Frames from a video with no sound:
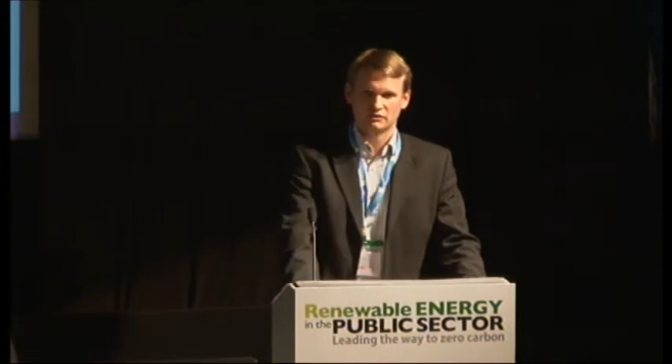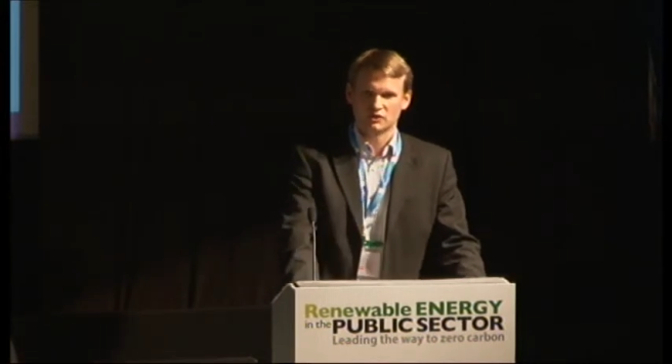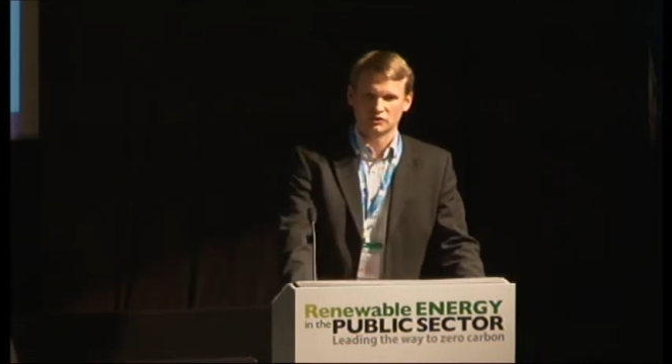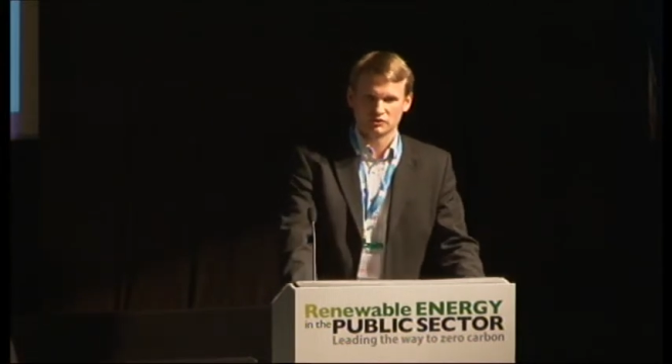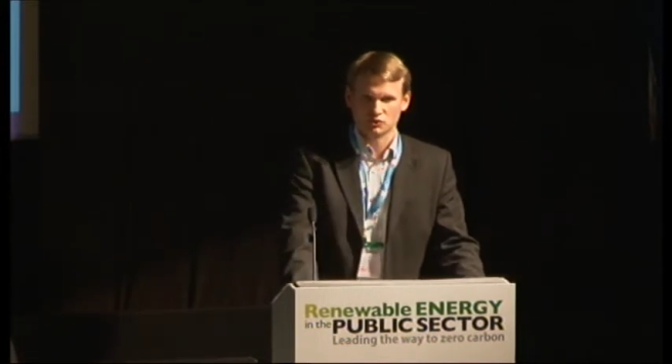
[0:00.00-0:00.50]
So
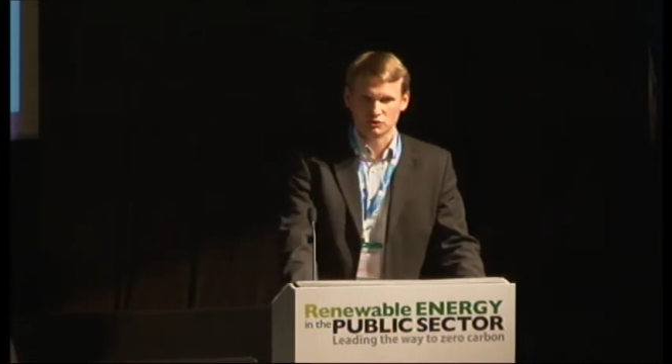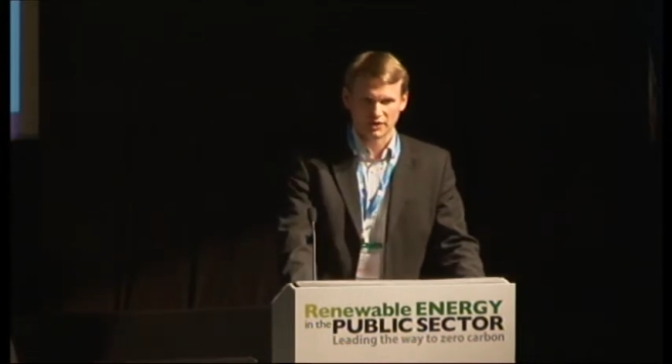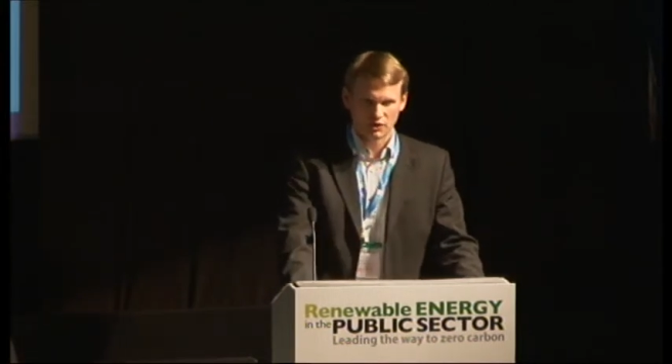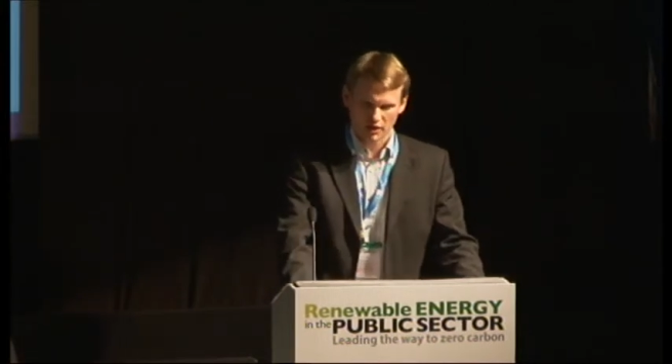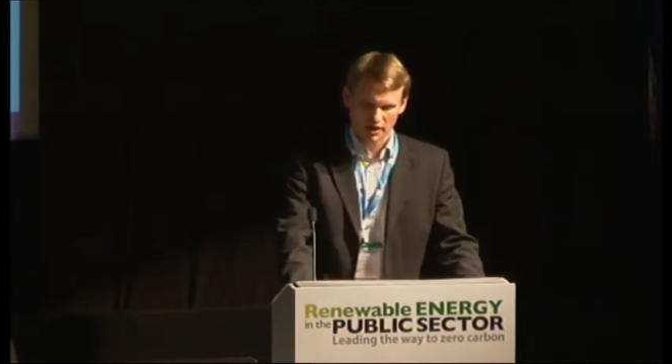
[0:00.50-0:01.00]
your school's
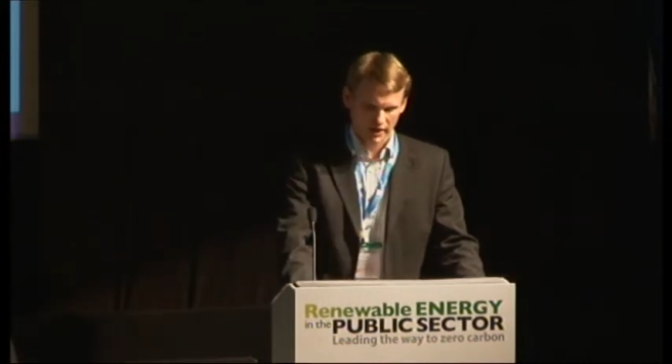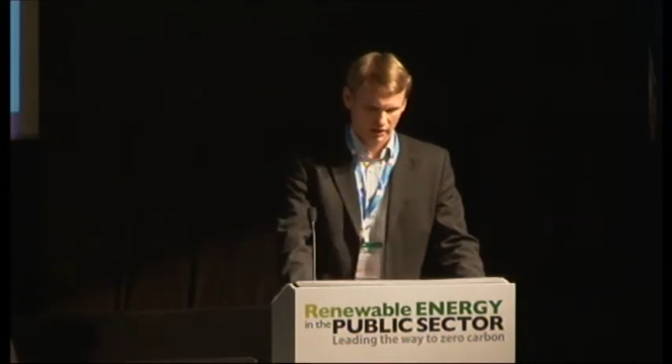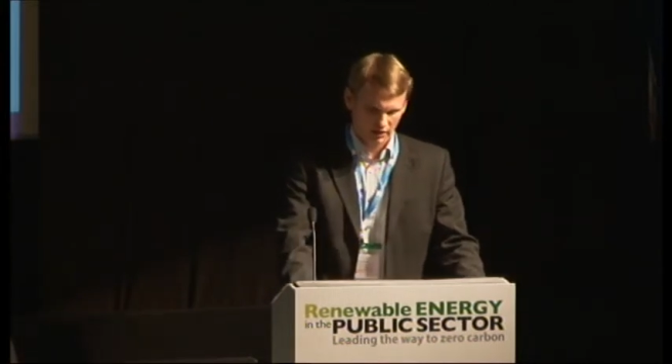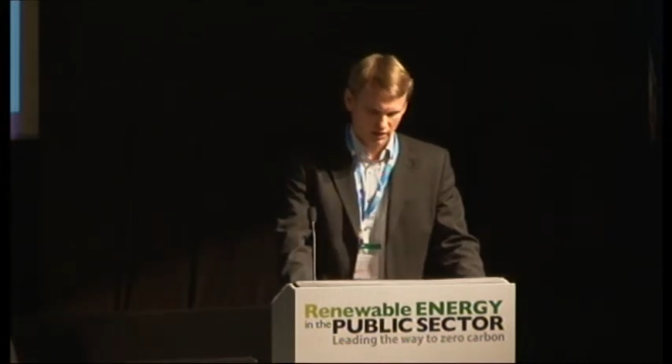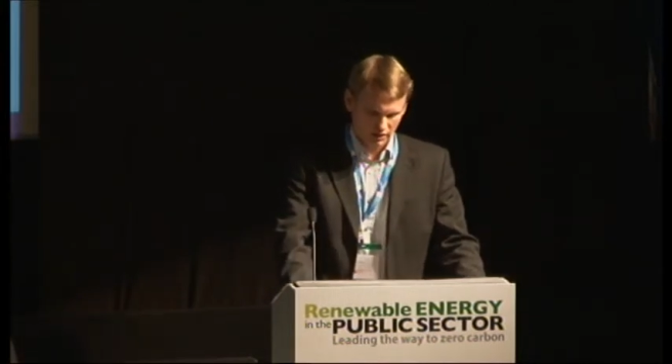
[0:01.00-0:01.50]
now
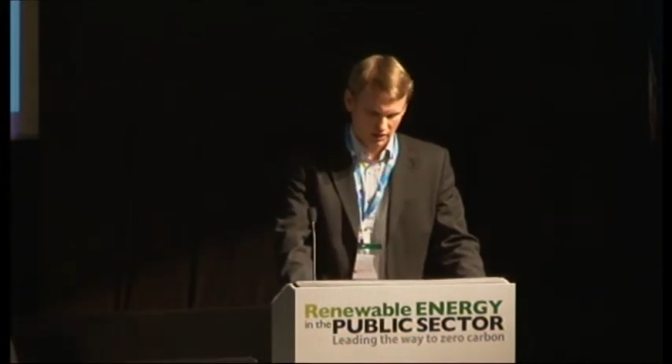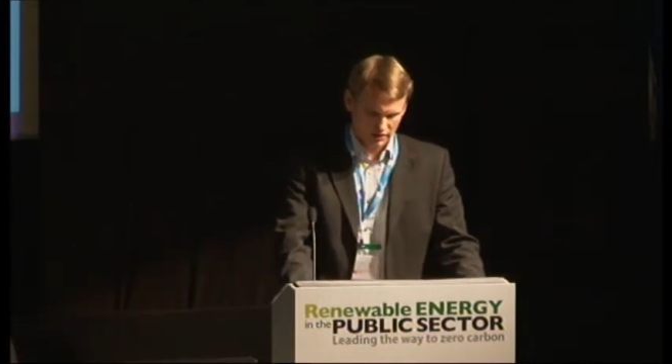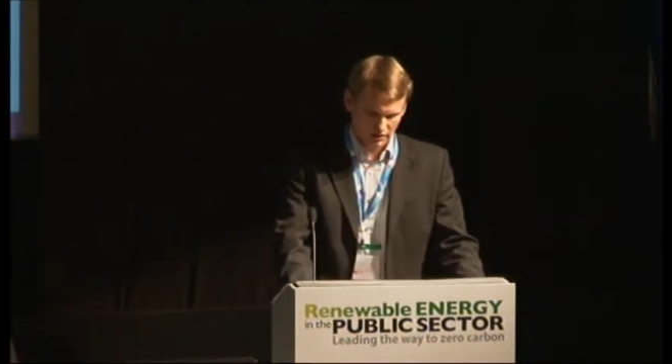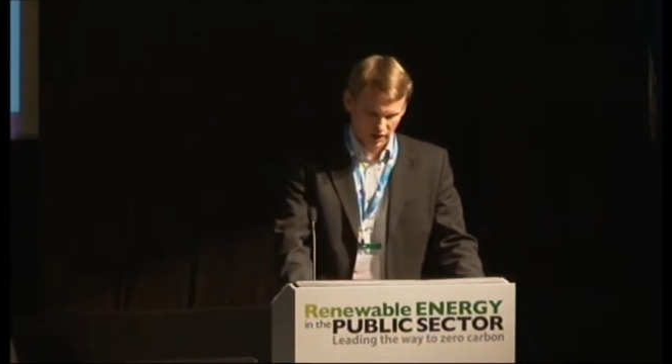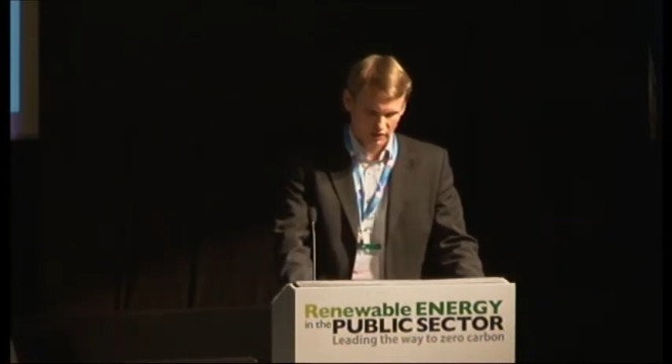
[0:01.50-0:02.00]
earning
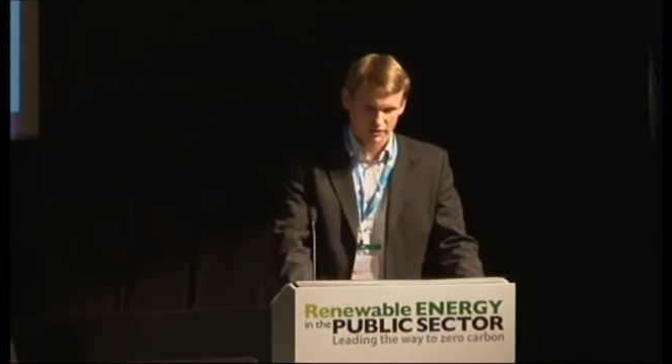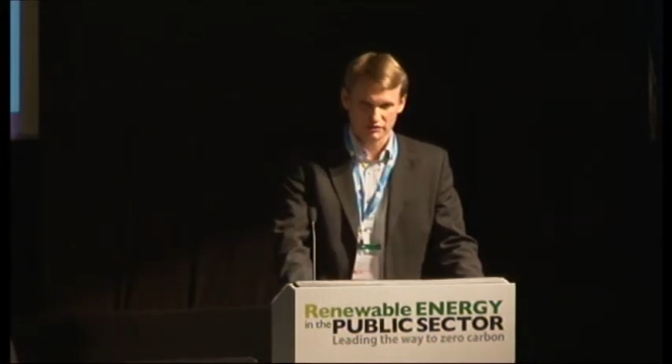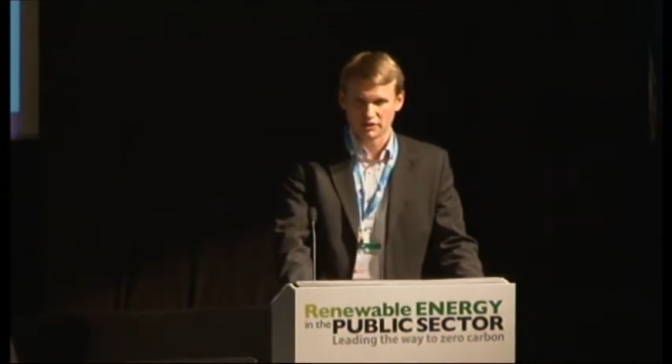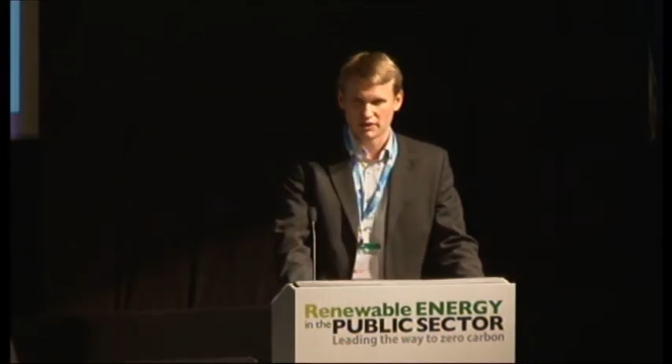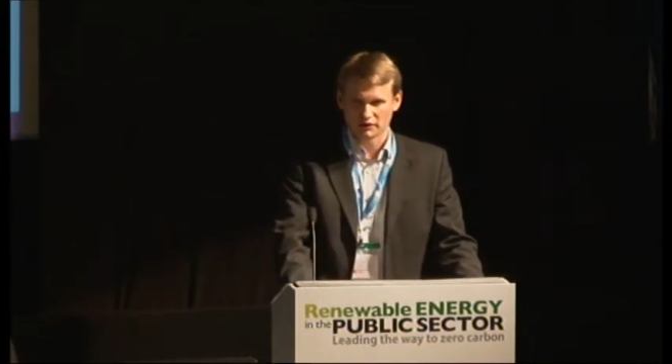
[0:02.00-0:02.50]
over
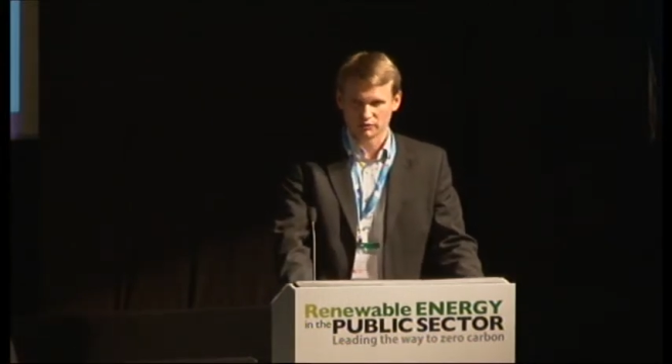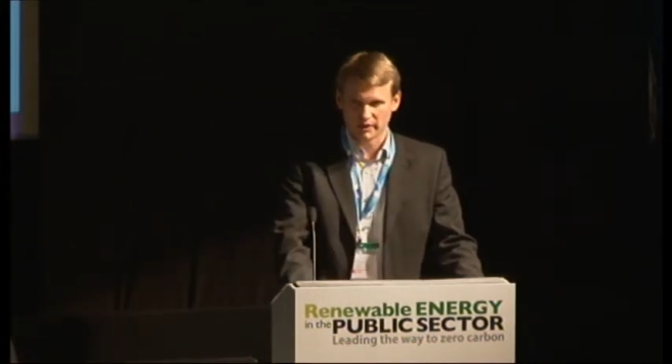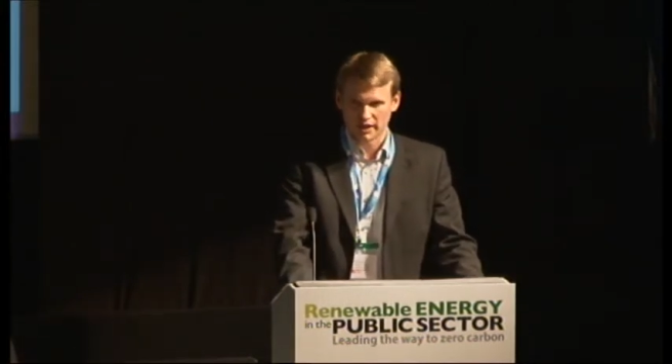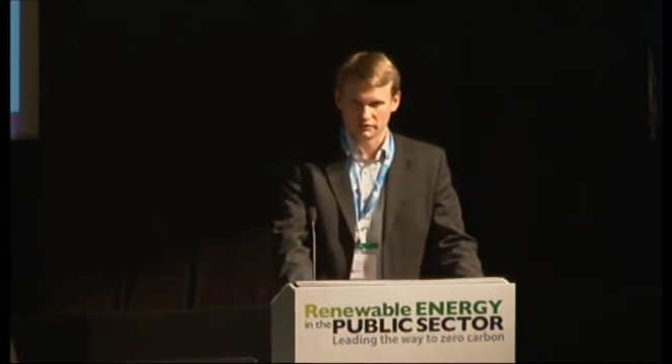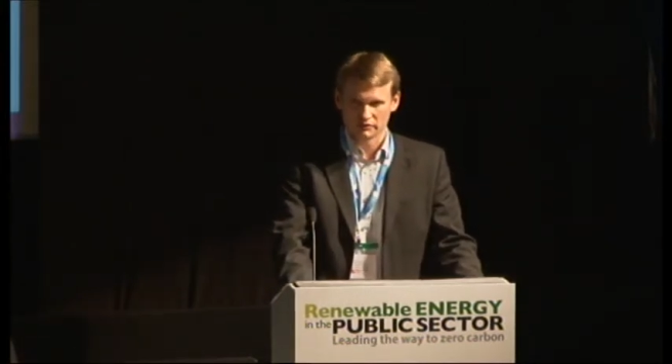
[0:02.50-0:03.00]

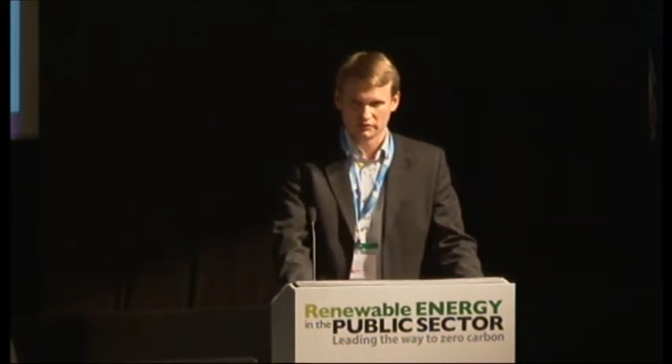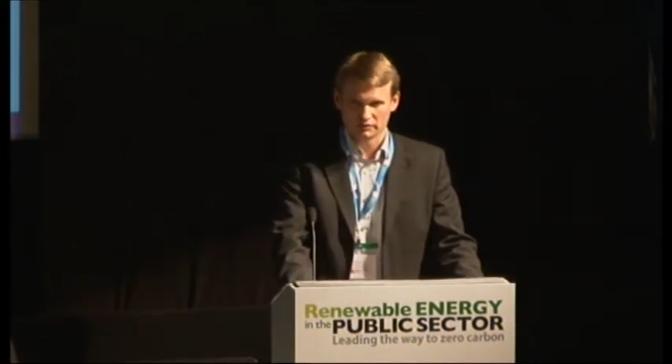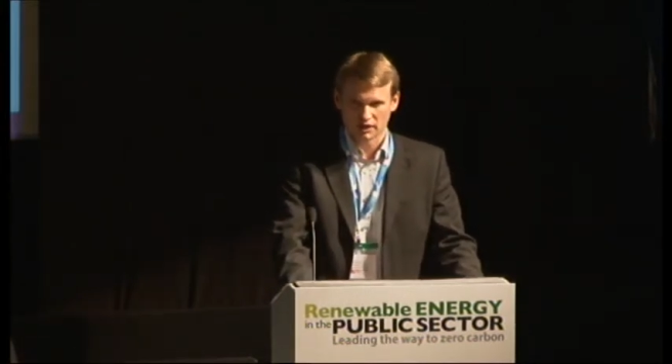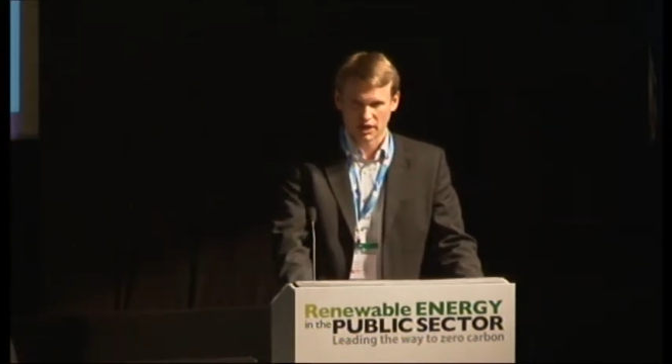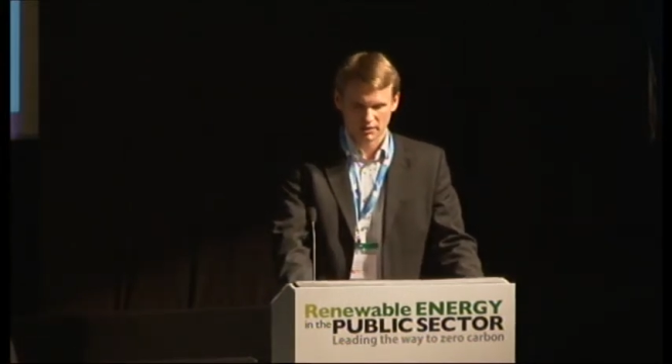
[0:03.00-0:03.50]

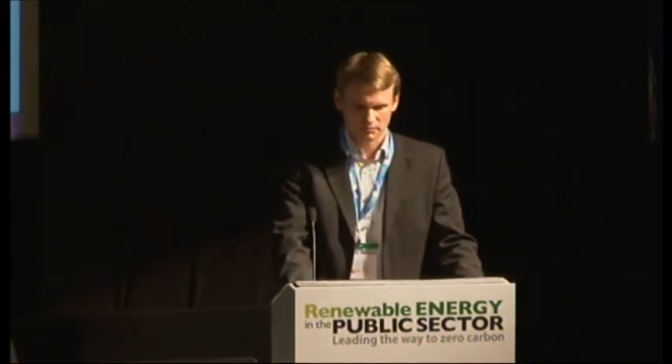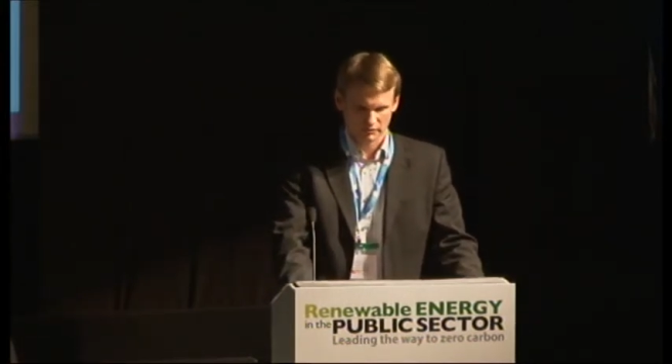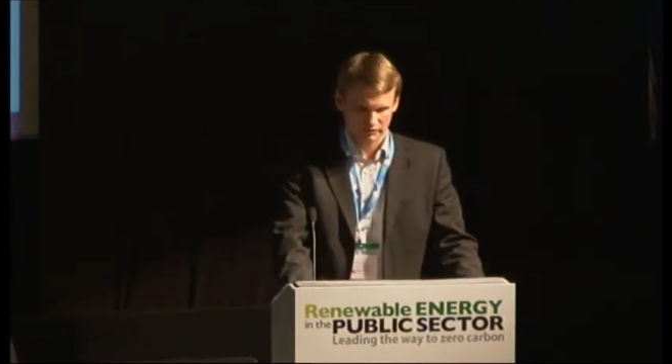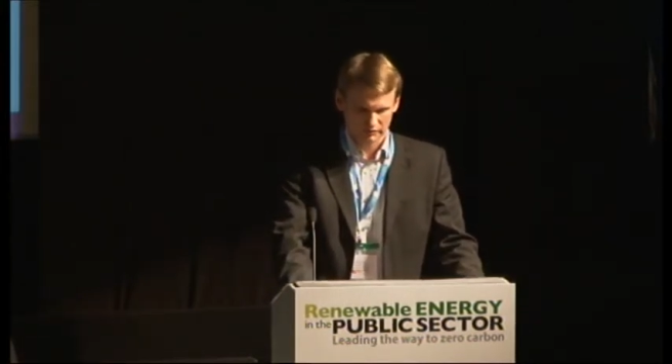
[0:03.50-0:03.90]
£3,000